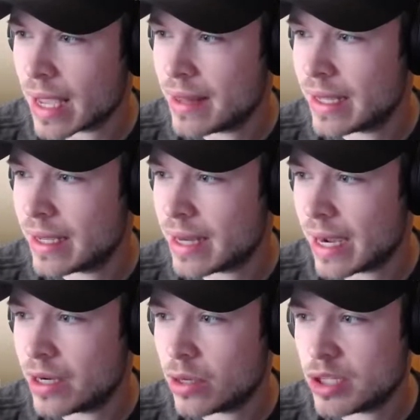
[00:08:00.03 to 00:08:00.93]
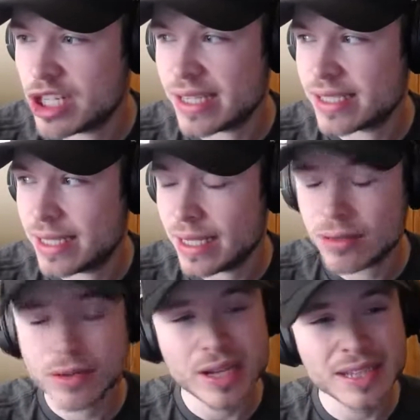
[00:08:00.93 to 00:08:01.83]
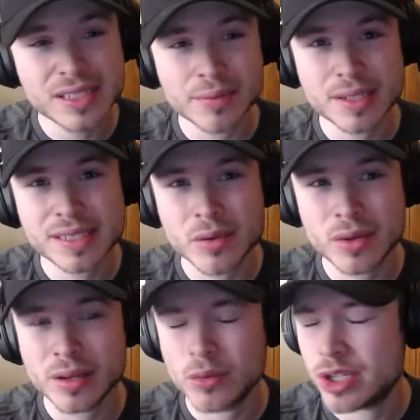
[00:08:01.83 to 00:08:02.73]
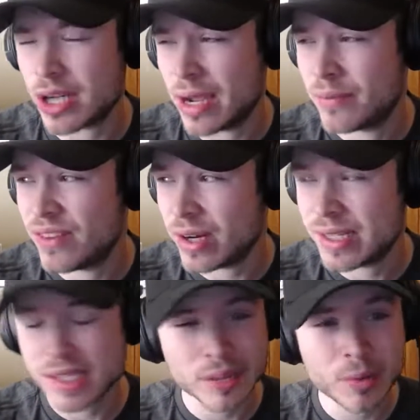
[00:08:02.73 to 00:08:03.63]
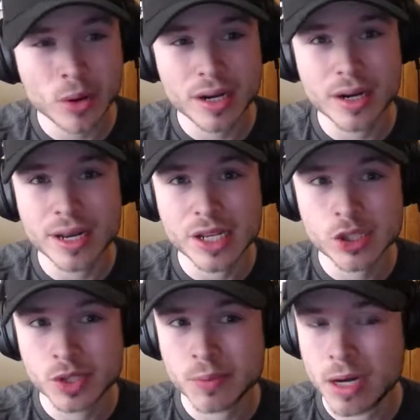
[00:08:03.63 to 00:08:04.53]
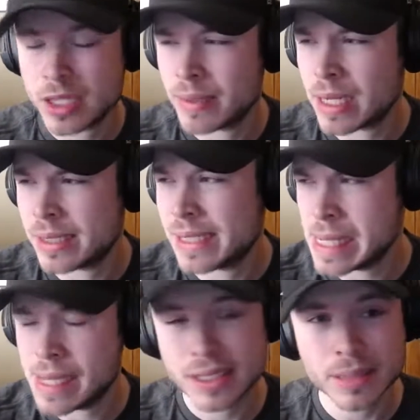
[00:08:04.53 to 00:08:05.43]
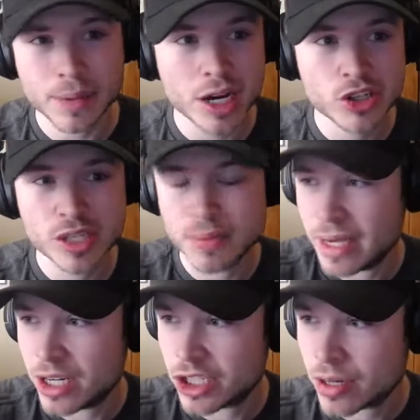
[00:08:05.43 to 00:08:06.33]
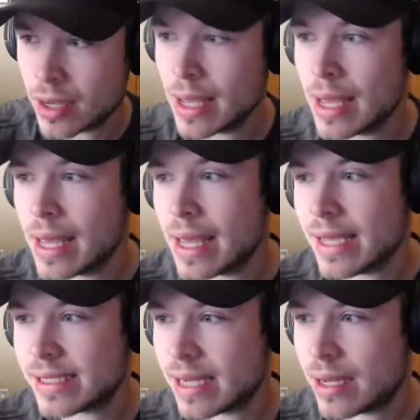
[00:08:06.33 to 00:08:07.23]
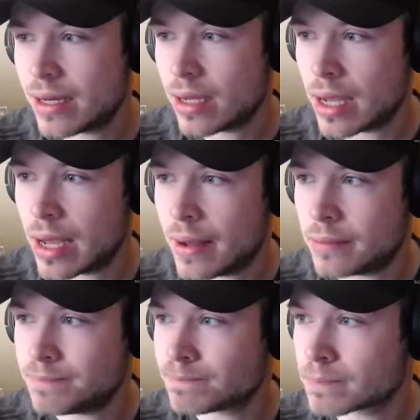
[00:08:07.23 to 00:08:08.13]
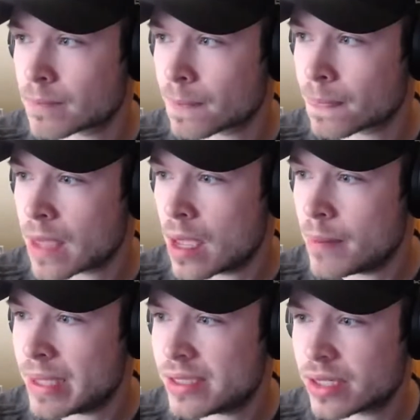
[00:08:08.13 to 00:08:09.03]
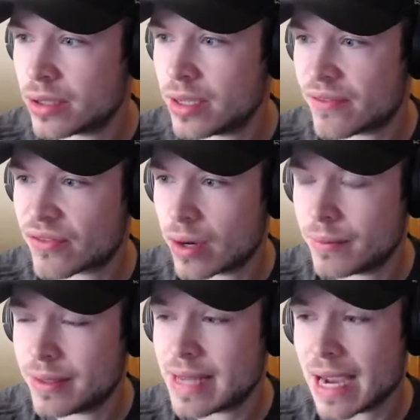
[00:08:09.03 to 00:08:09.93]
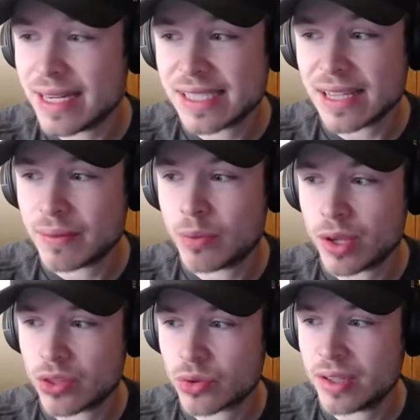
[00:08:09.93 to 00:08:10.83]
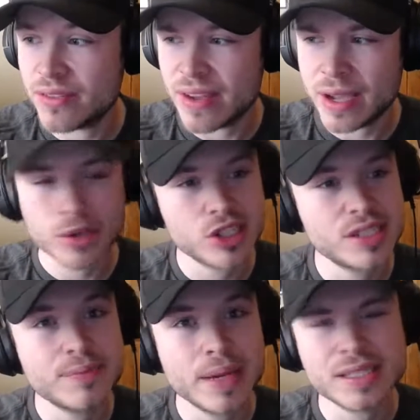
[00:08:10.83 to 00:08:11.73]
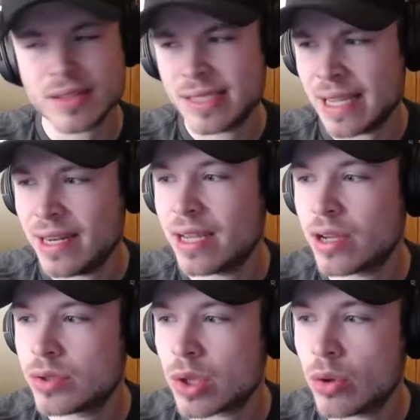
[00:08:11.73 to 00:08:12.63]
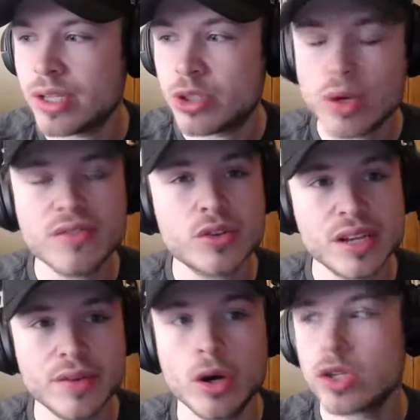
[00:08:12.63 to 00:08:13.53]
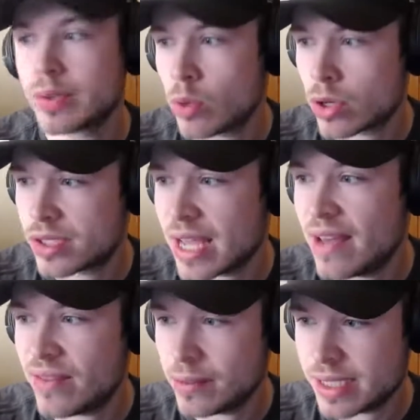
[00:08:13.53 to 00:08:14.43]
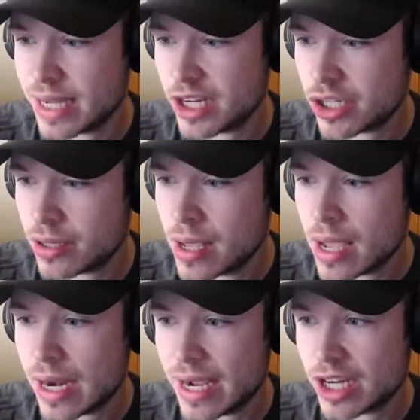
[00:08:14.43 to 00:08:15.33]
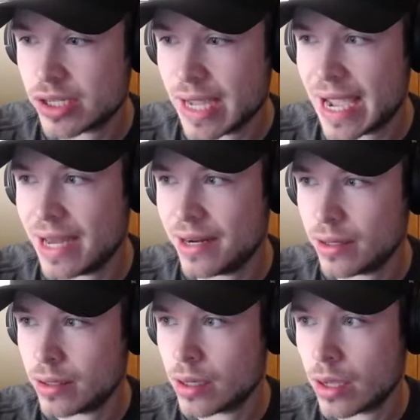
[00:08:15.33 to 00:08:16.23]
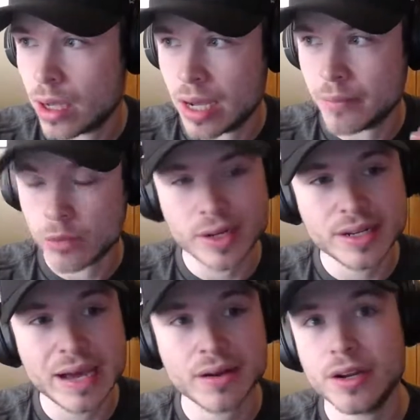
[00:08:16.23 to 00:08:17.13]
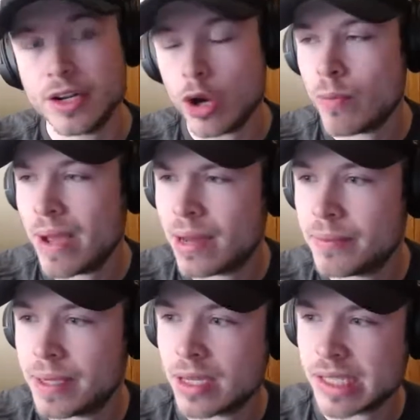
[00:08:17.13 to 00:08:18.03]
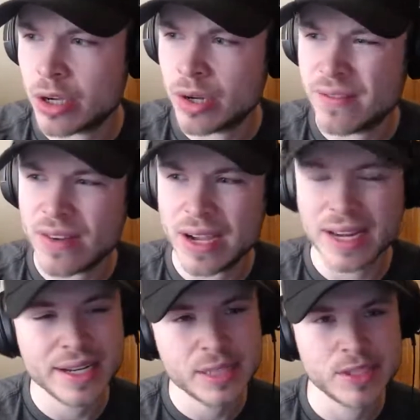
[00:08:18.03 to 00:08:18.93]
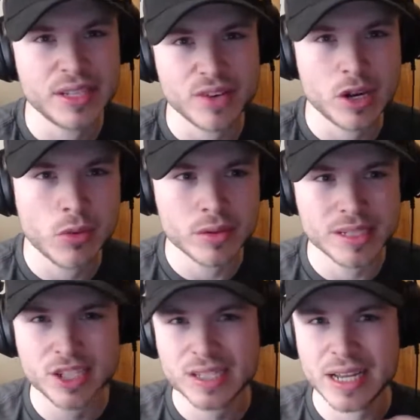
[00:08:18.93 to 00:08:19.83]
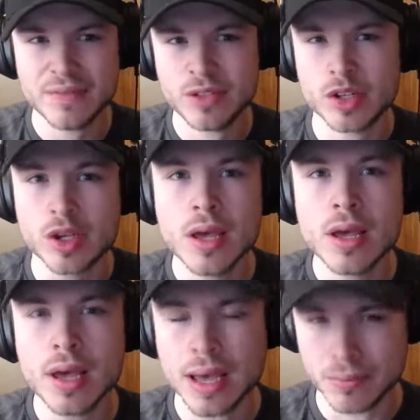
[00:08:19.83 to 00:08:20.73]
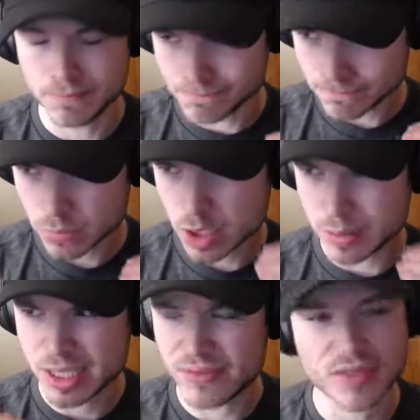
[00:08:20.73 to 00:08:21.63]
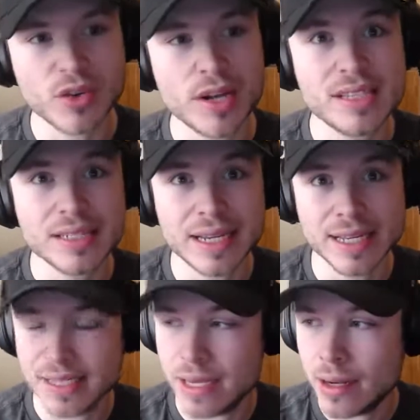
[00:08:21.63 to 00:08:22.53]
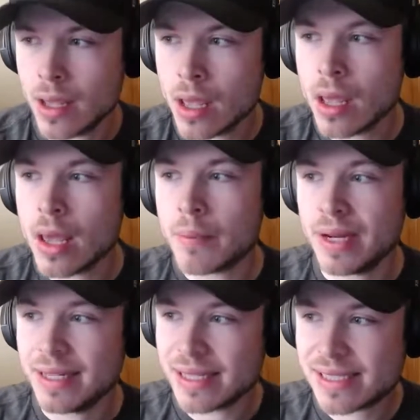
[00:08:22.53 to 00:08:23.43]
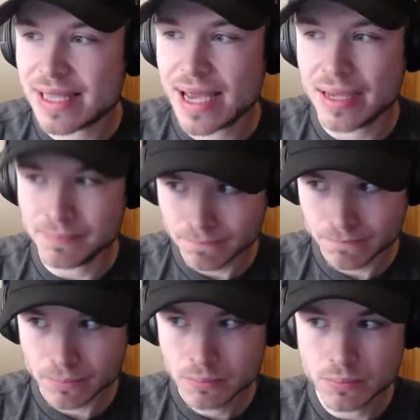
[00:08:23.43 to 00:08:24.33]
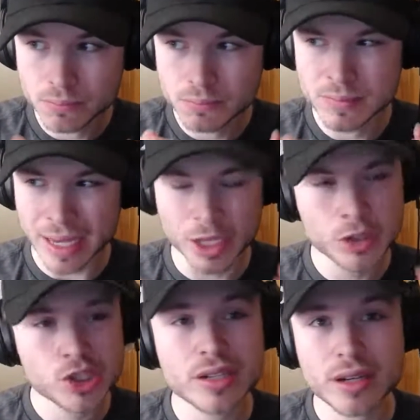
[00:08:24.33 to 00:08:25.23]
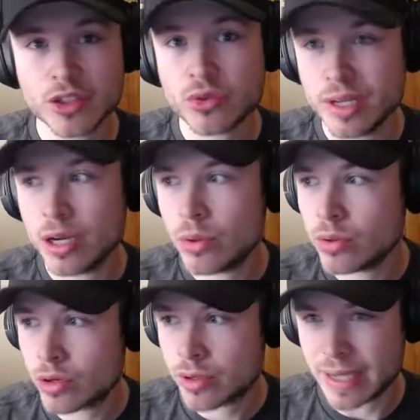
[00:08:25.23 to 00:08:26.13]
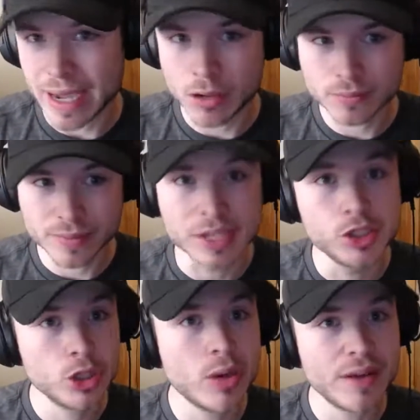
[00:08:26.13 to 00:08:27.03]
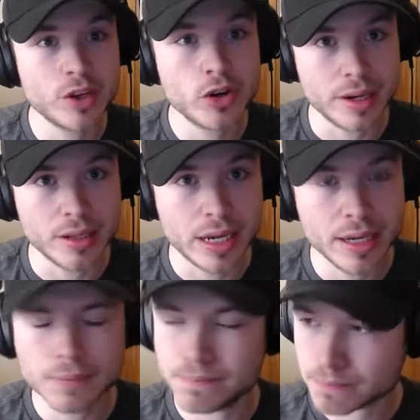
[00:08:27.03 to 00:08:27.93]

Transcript: And then I know Jace Tingler had something to say with it, which I'm very disappointed in his response because he is the Padres manager. He said, basically from 97.3 The Fan, which is basically San Diego's only 24/7 all sports FM station. And I actually had it written down on a notepad because I couldn't find any specific quotes. I just kind of took specific phrases that he said. But he did say that usually on a 3-0 count, they do have a green light.